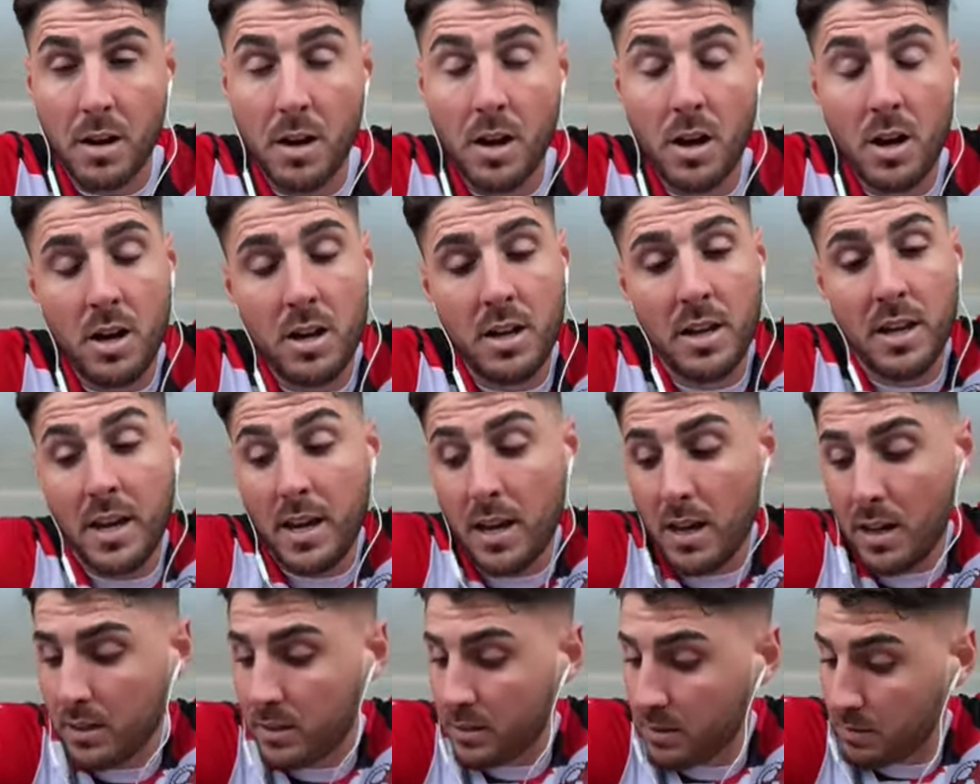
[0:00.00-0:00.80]
Uh,
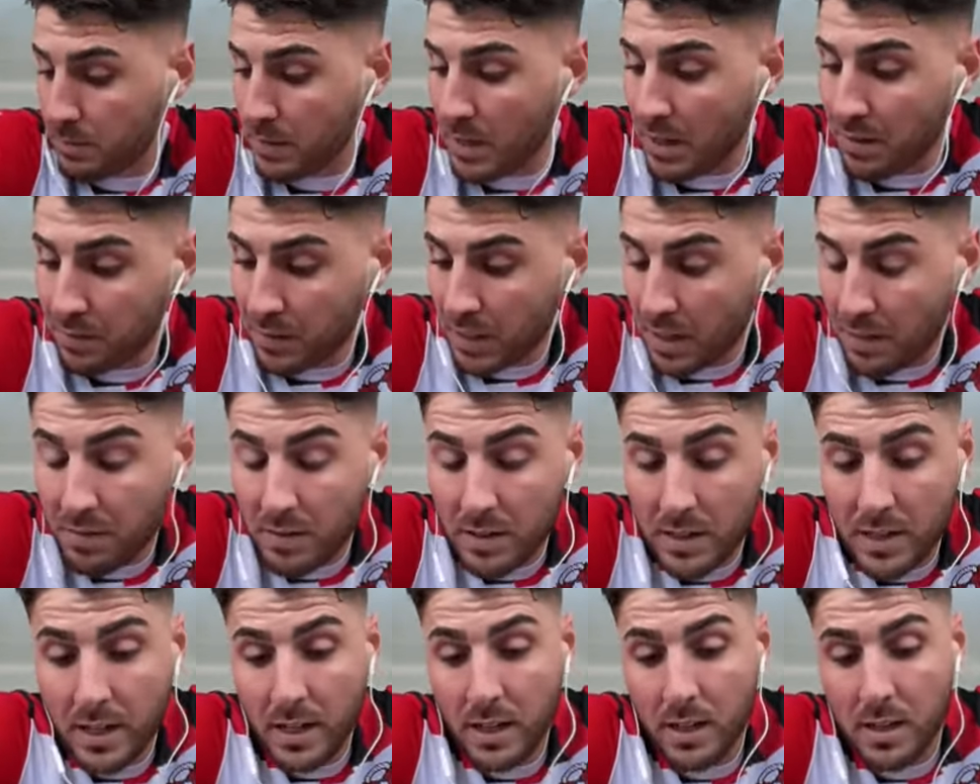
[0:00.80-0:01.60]
yeah, def
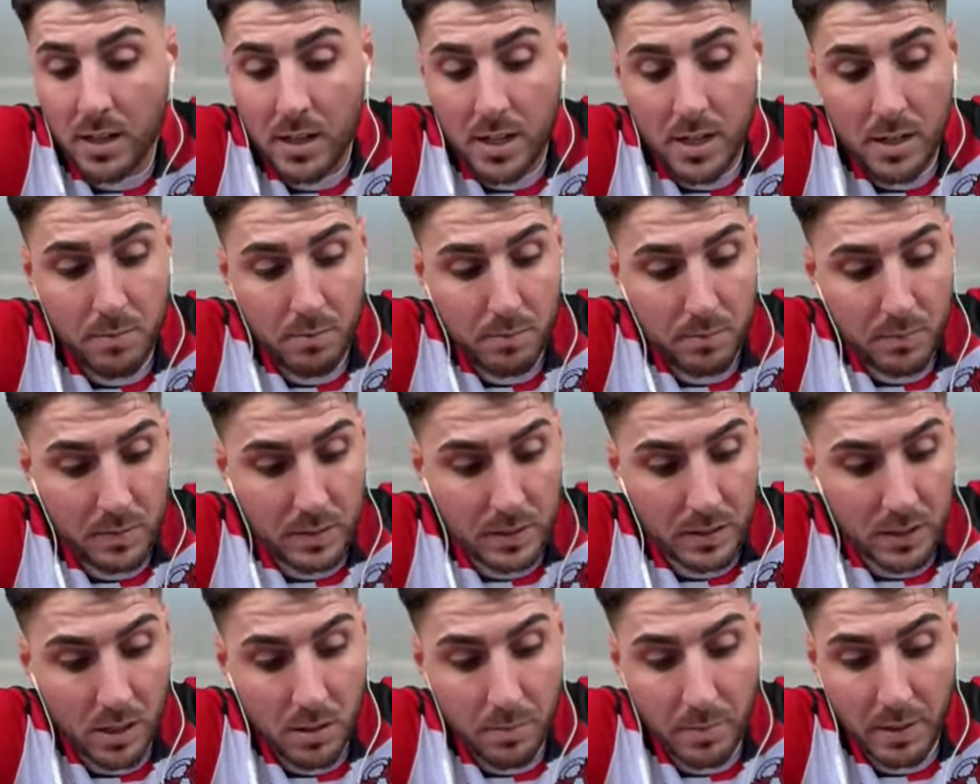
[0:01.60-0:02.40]
definitely. Um,
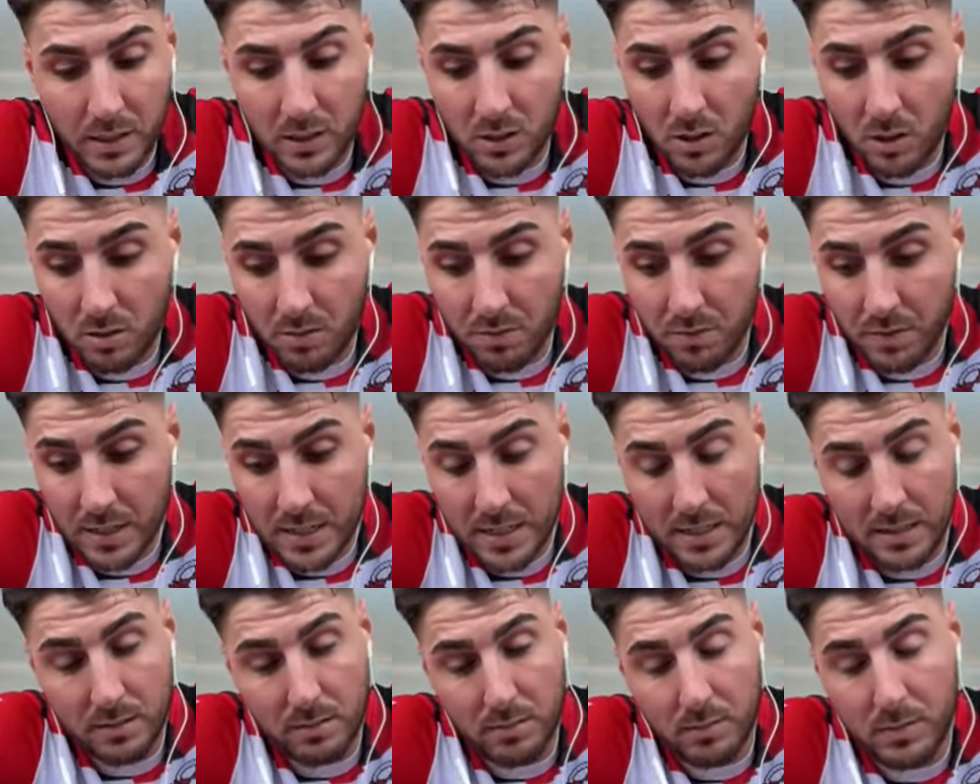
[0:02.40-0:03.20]
it's going to be a
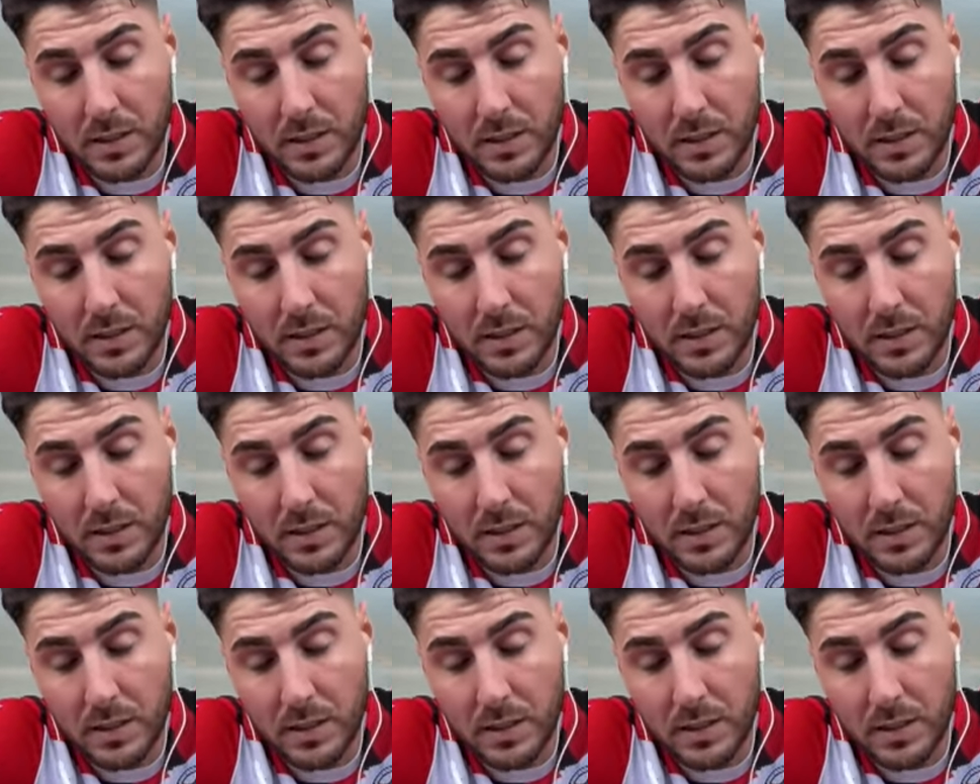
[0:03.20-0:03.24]
dogfight.